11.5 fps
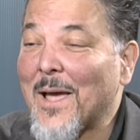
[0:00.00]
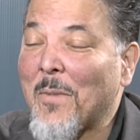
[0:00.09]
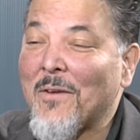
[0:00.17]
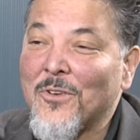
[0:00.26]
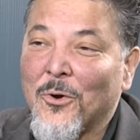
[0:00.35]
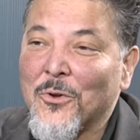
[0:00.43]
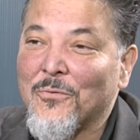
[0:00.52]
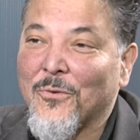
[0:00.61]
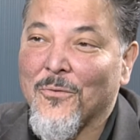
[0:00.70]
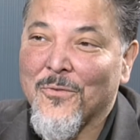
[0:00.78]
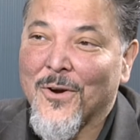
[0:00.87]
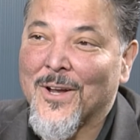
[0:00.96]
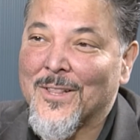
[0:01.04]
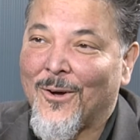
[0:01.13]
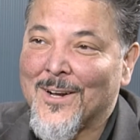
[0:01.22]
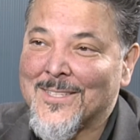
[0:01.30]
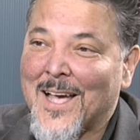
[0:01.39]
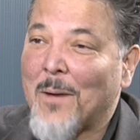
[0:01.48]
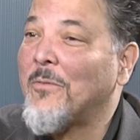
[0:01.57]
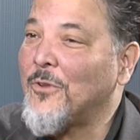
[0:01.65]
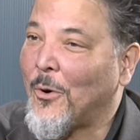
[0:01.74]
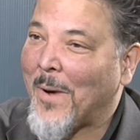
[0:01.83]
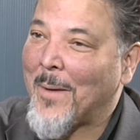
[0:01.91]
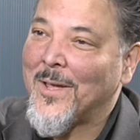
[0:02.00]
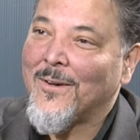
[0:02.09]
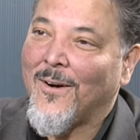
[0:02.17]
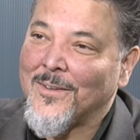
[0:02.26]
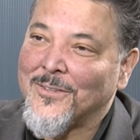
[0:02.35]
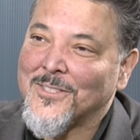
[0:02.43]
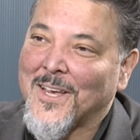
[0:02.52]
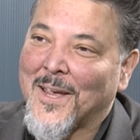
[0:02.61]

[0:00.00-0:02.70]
I've known you for a very long time, if you don't mind me calling you Sam.